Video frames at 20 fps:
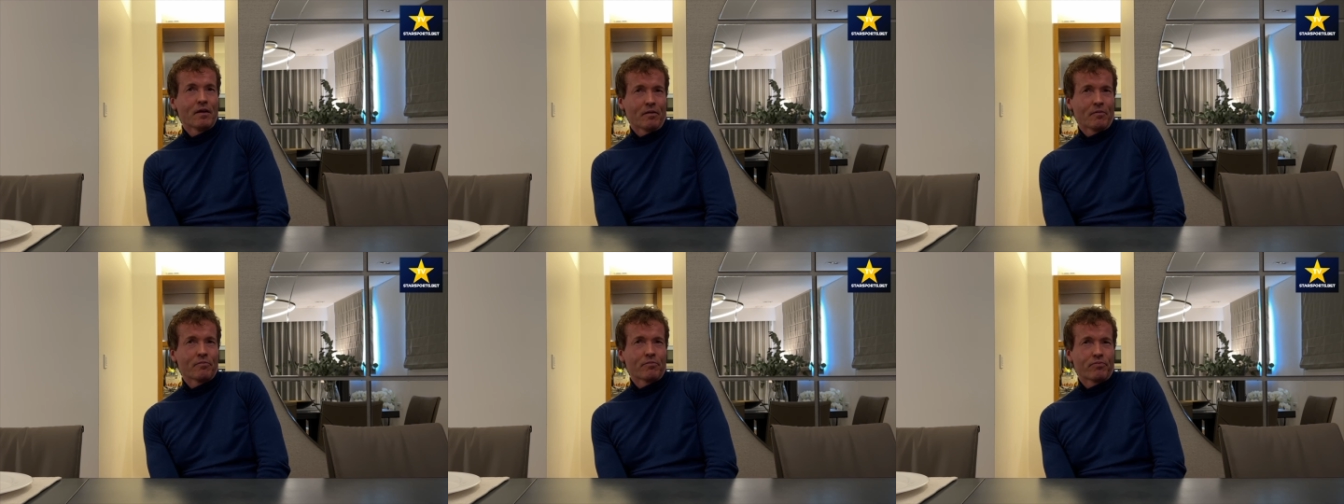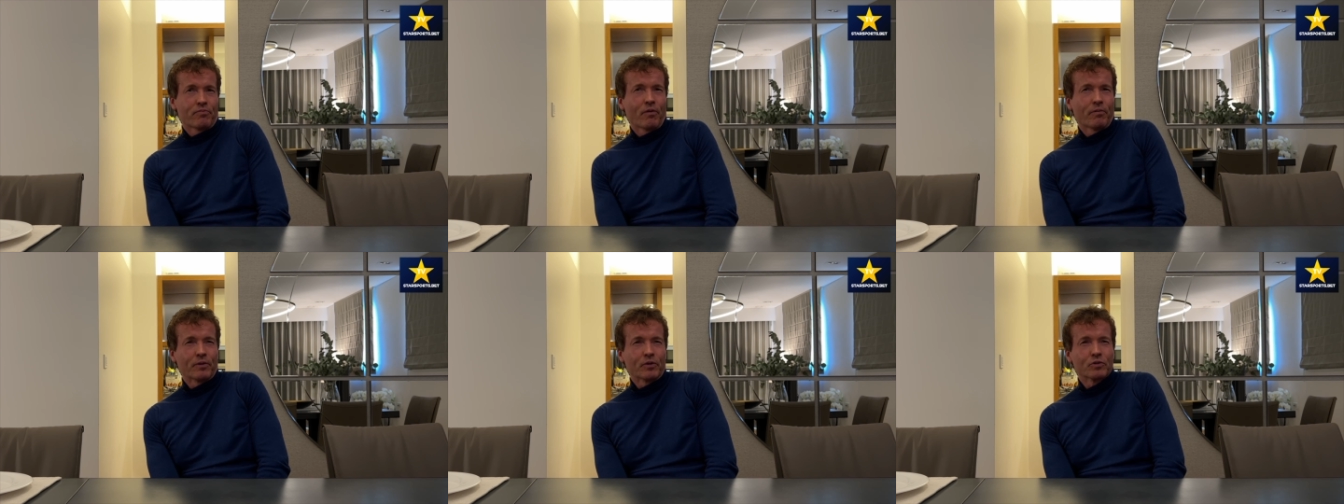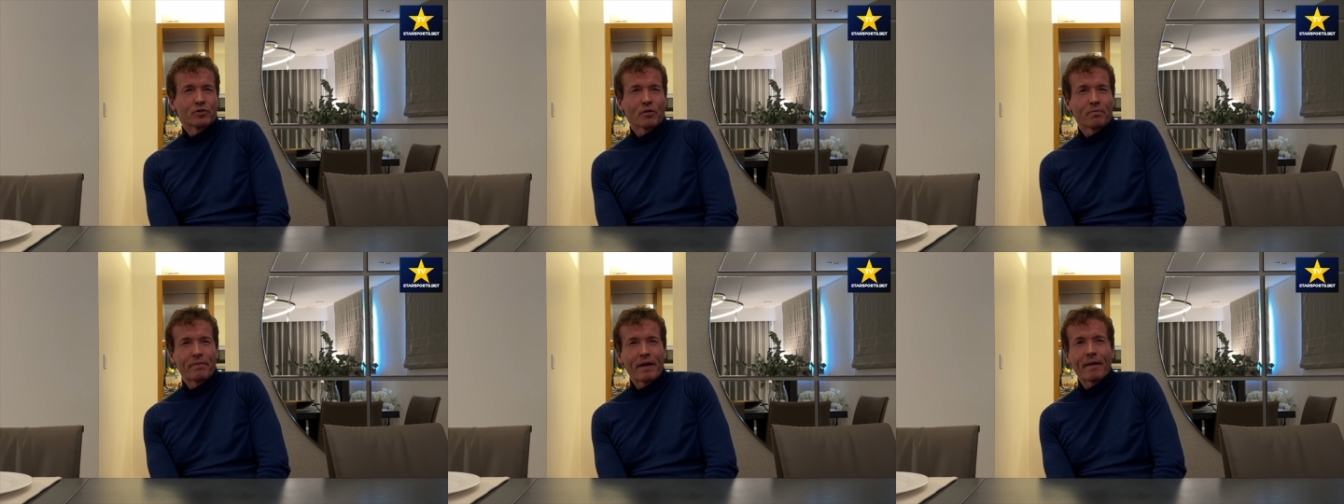probably
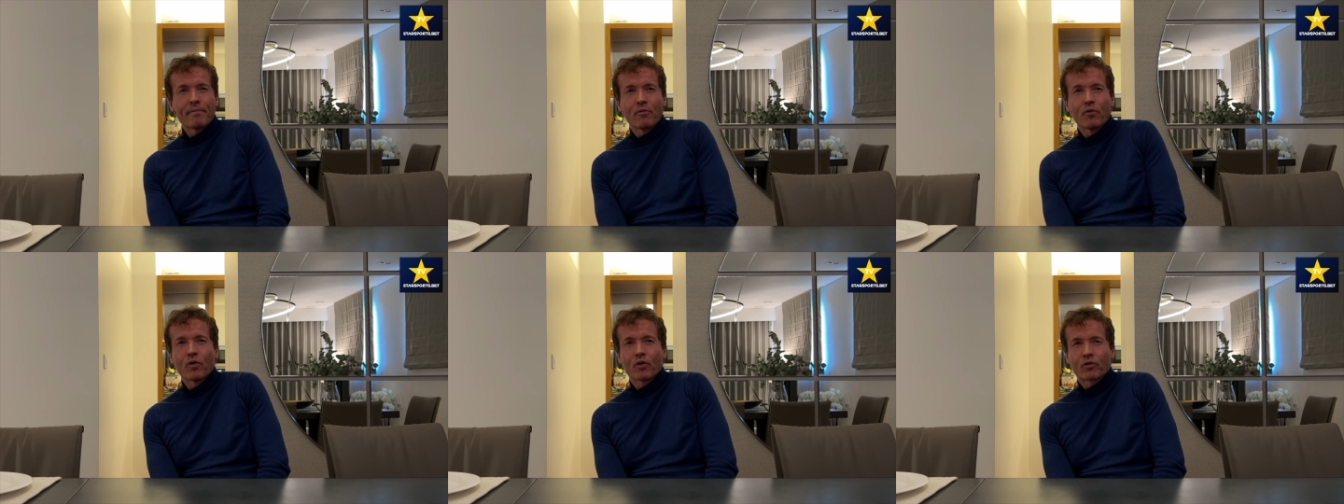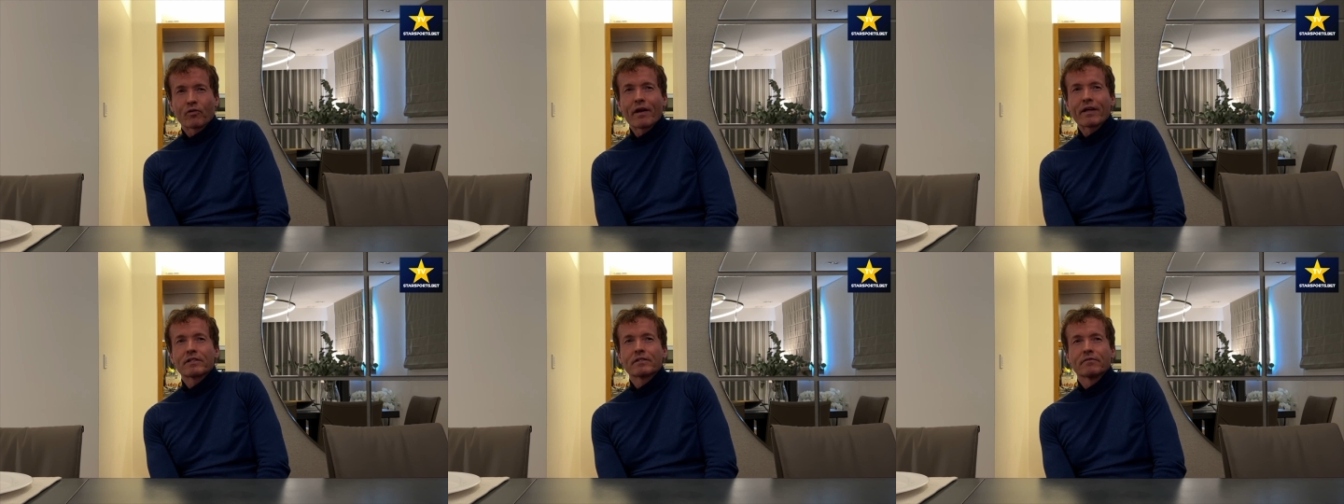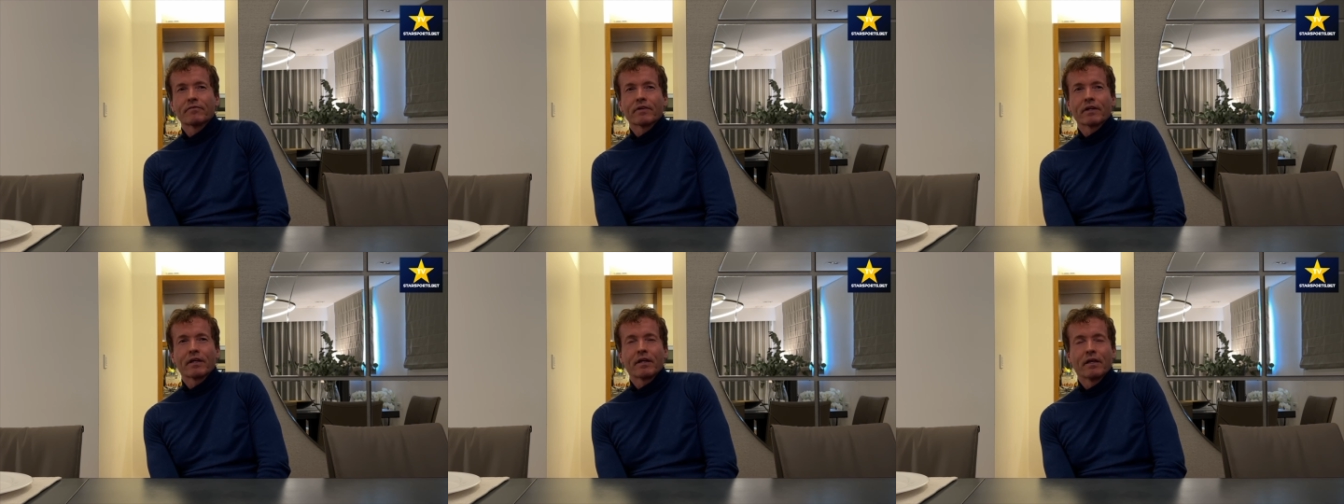also bet more
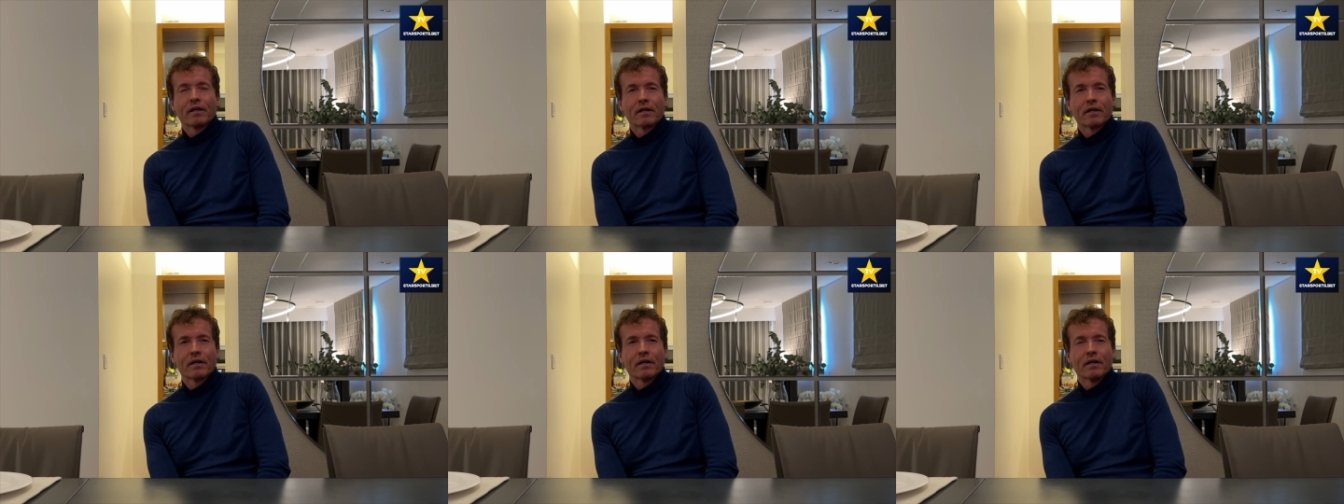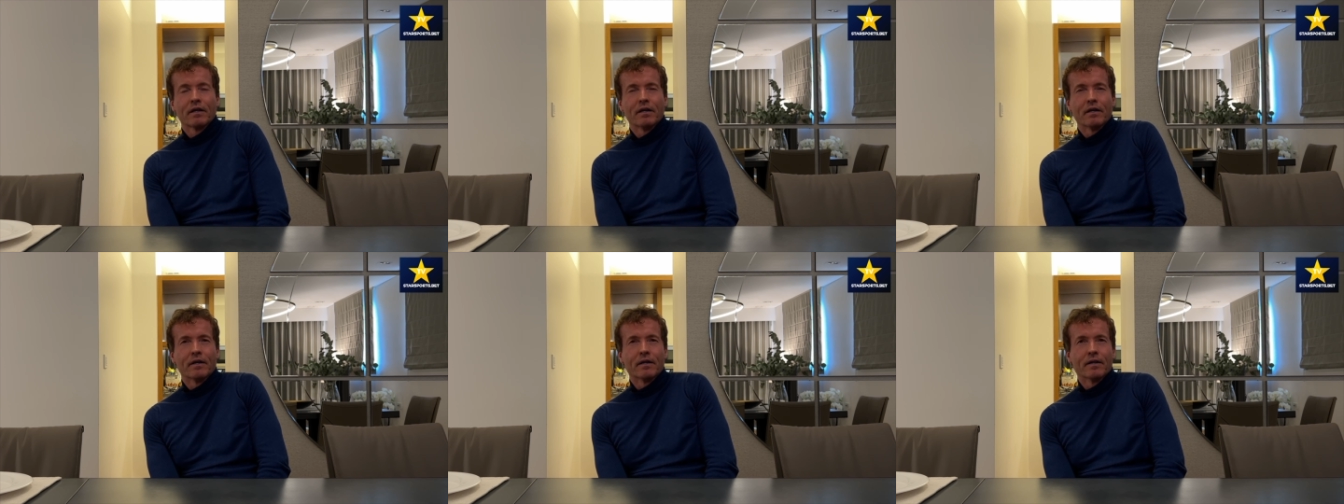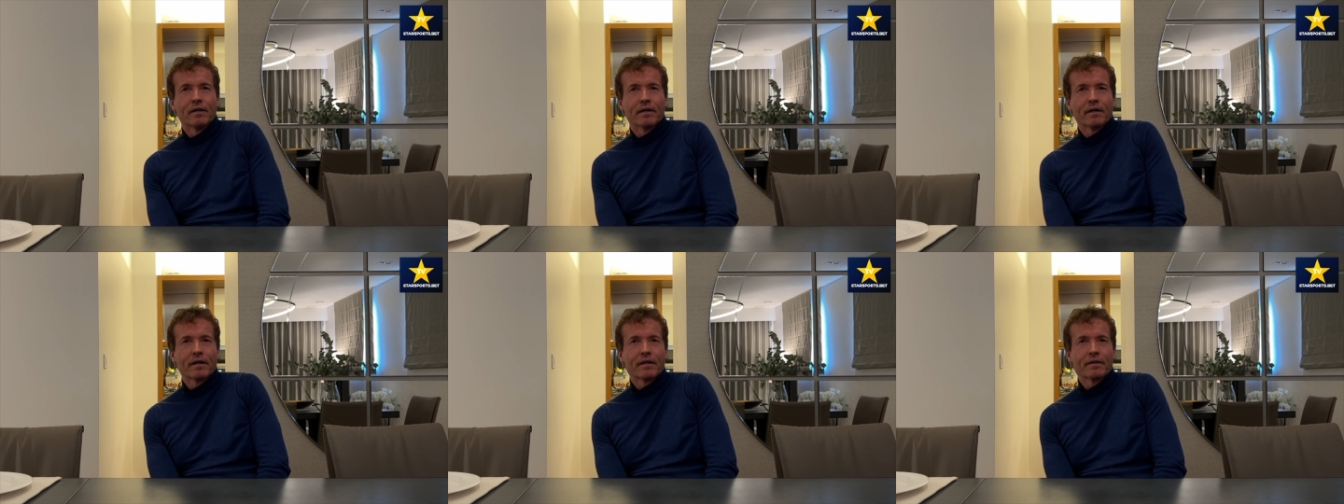aggressively,
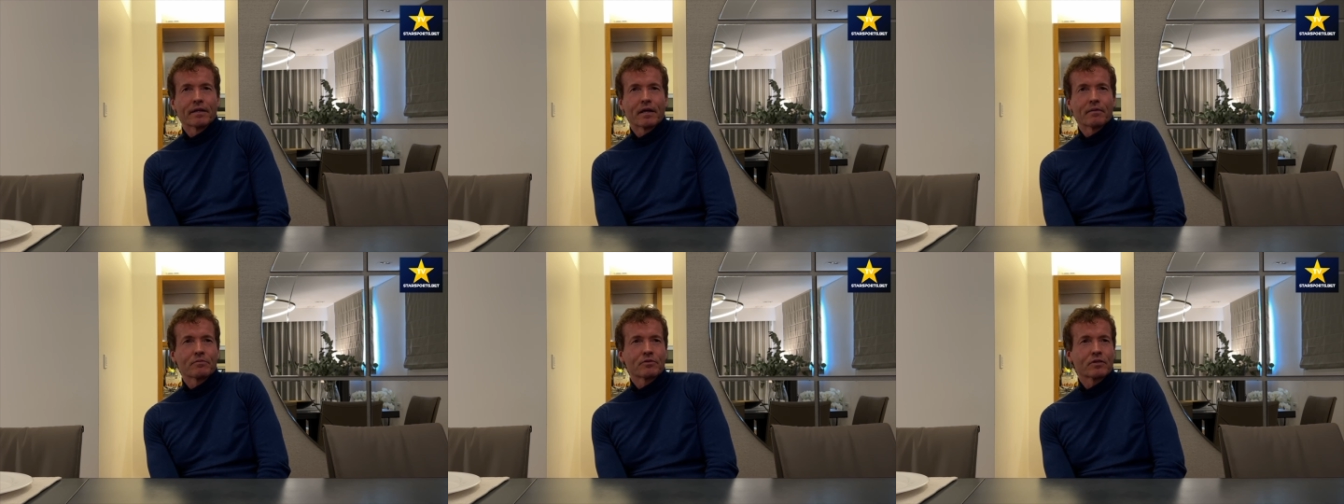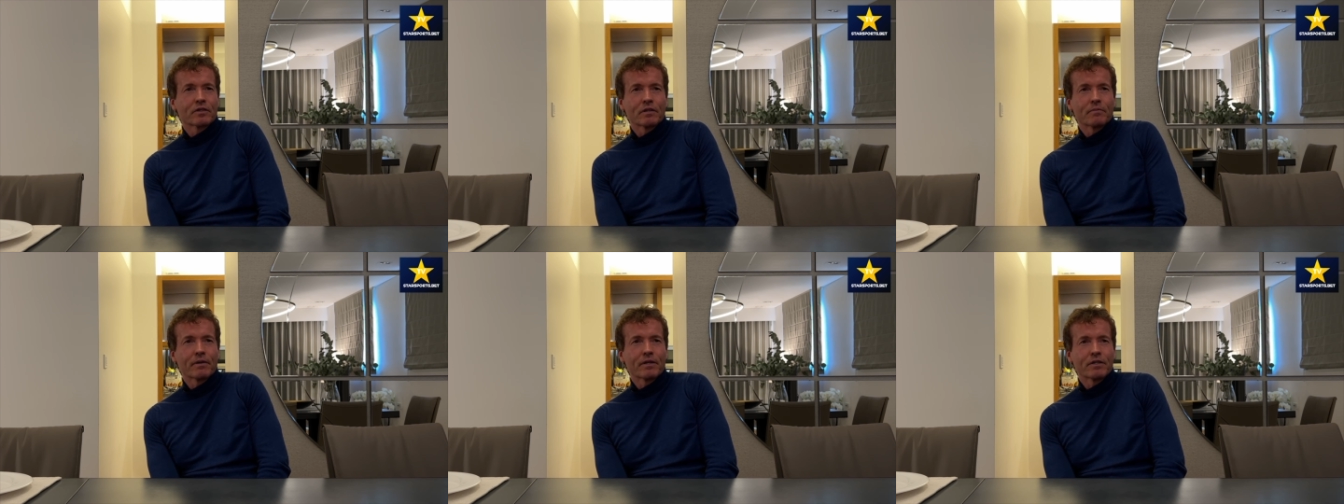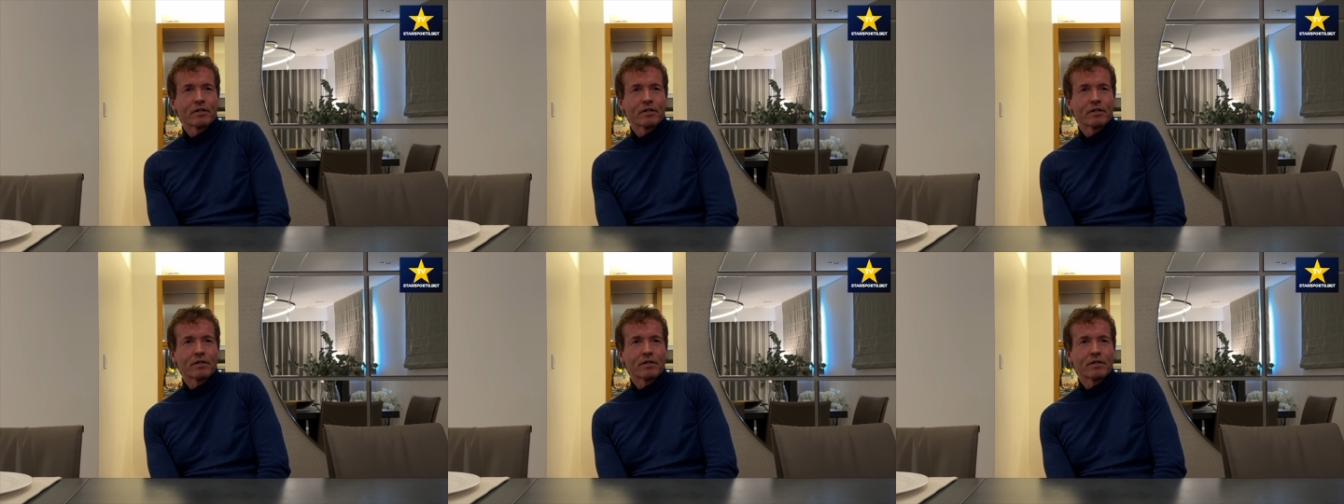and that suddenly made